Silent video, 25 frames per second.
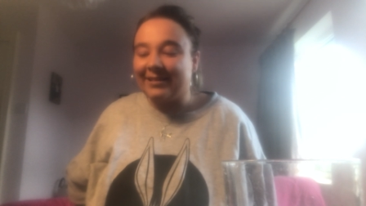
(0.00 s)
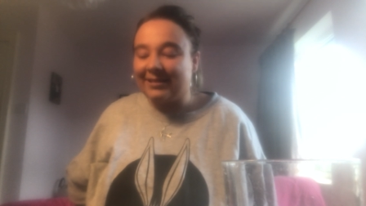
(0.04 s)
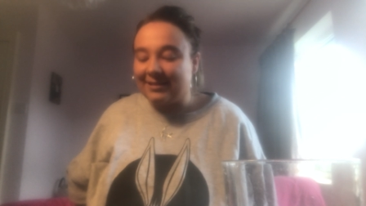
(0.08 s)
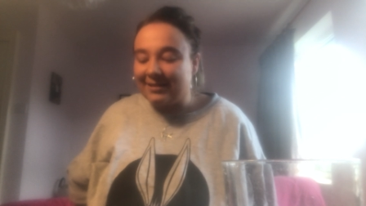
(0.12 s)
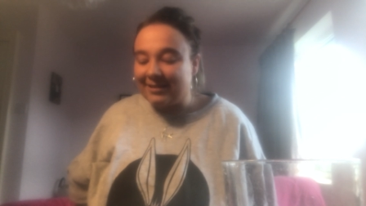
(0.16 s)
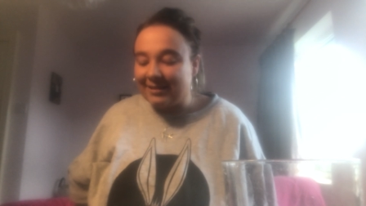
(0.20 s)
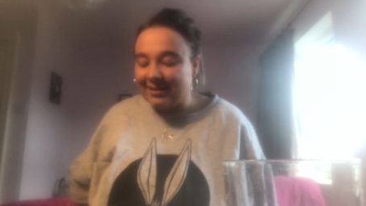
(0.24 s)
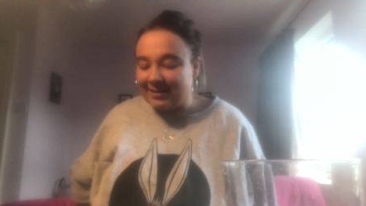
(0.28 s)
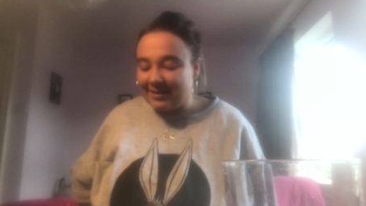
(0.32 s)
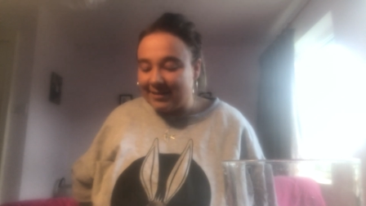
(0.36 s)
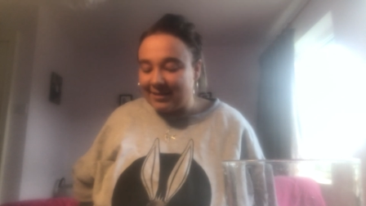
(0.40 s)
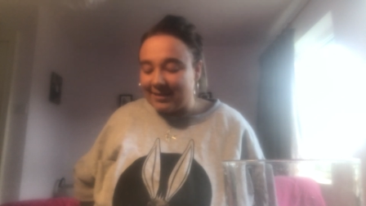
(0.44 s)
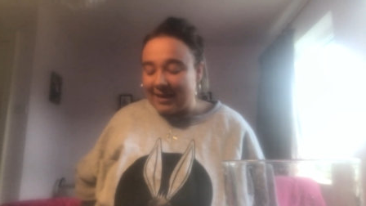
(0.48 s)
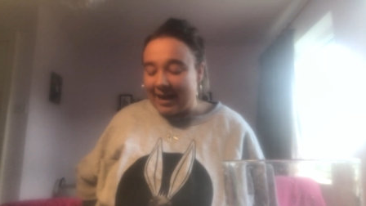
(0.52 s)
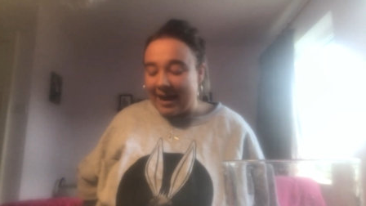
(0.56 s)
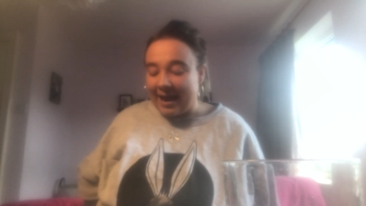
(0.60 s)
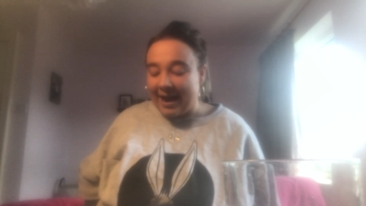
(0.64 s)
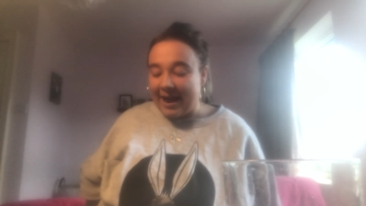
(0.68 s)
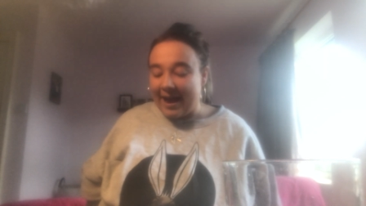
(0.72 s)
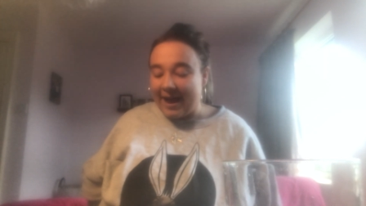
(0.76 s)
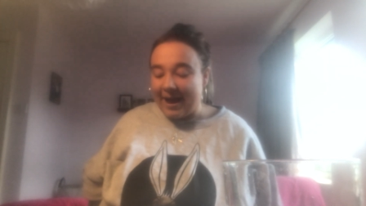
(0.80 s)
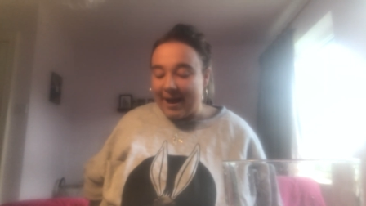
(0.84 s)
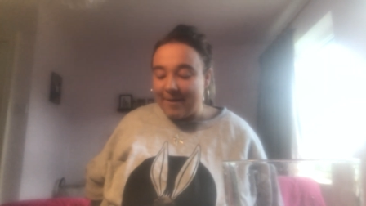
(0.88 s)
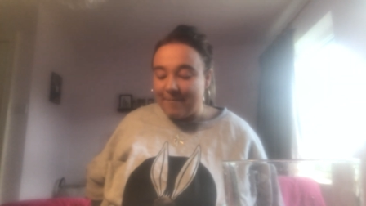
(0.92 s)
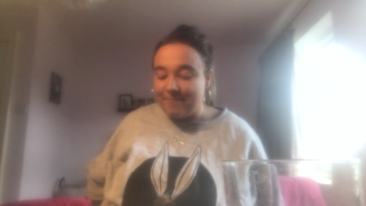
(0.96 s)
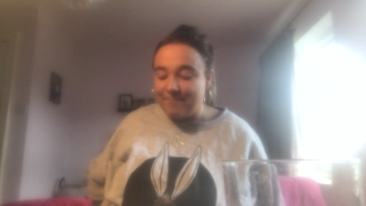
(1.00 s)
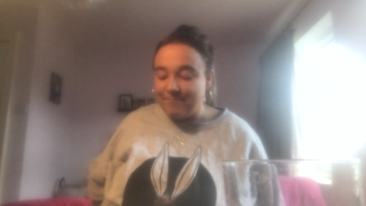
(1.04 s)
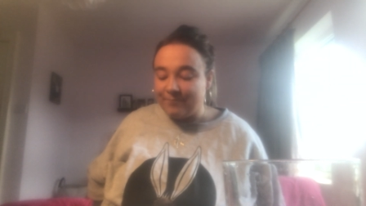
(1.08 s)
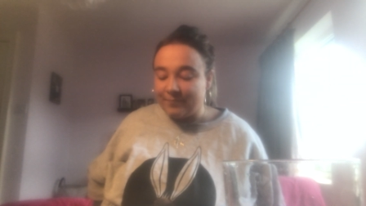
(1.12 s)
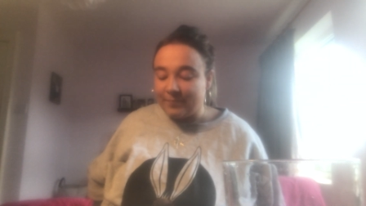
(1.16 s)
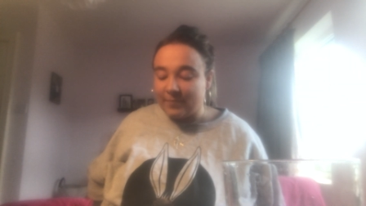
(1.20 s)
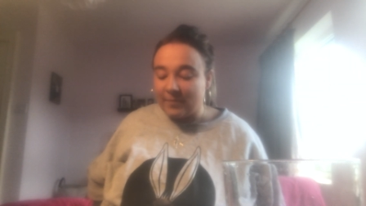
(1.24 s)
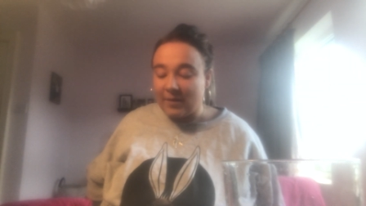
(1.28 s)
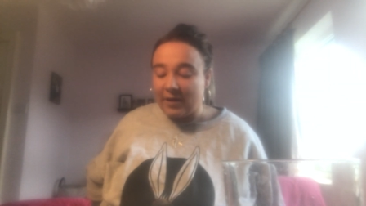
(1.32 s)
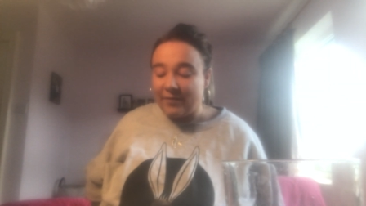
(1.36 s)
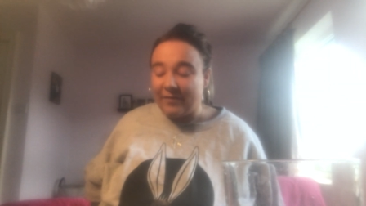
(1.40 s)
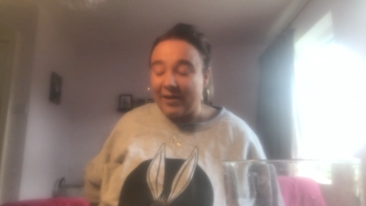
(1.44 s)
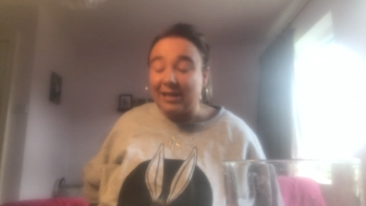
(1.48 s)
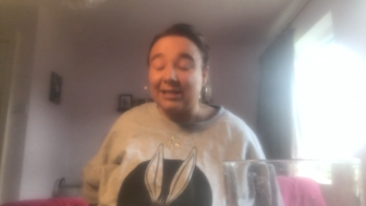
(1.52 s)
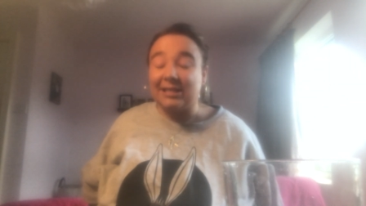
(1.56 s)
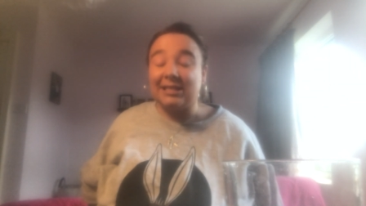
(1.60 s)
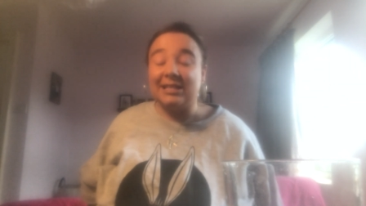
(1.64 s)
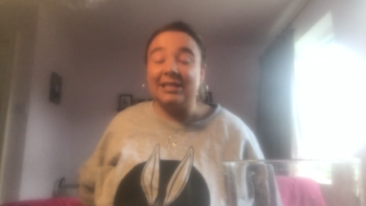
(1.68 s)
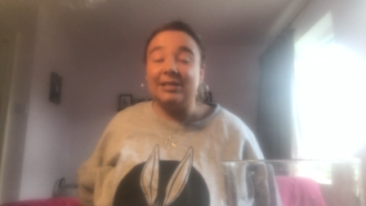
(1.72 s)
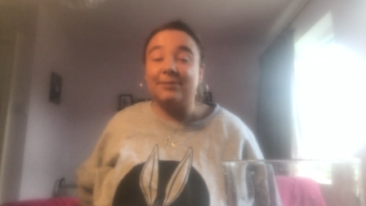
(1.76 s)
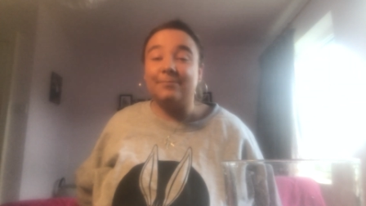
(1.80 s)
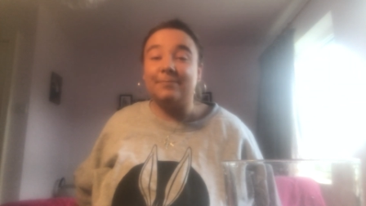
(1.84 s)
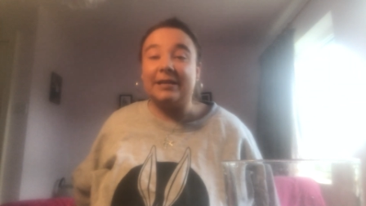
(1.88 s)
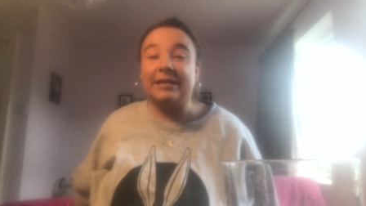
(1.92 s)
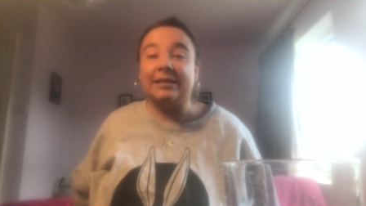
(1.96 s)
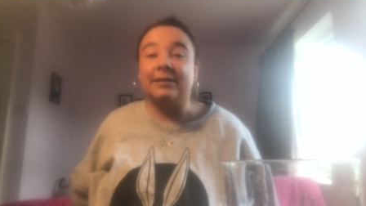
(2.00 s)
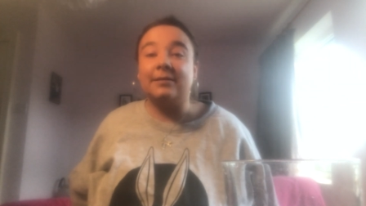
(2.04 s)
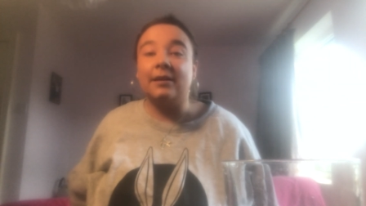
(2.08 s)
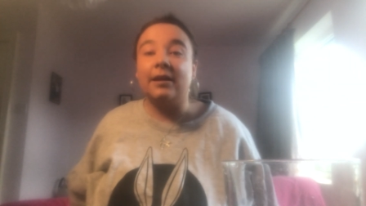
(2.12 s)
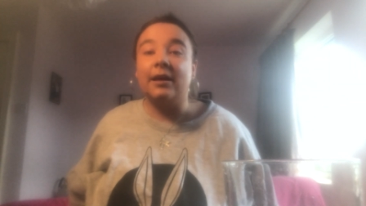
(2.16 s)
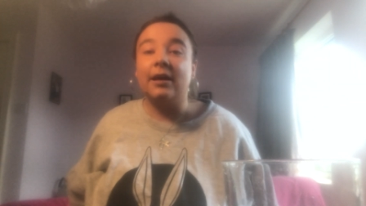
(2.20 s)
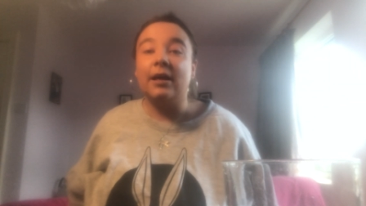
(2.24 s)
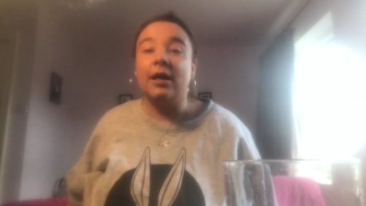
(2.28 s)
and um, I've actually been